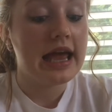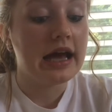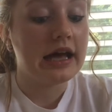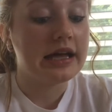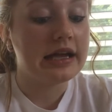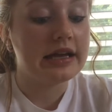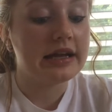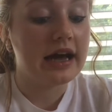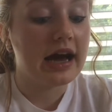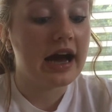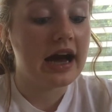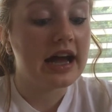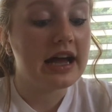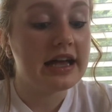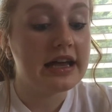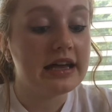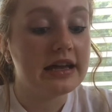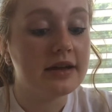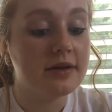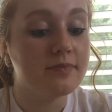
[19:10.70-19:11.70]
And
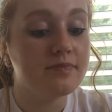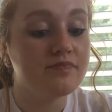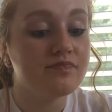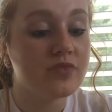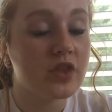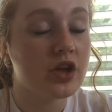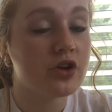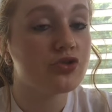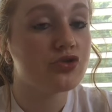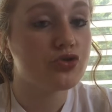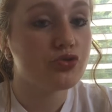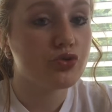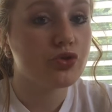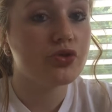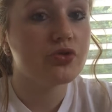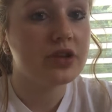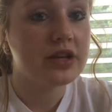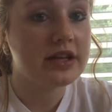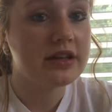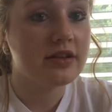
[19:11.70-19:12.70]
I
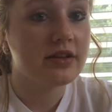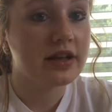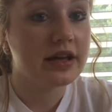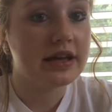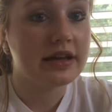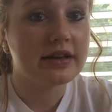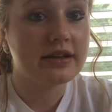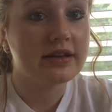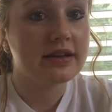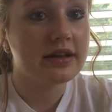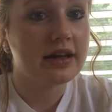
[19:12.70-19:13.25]
truly, like,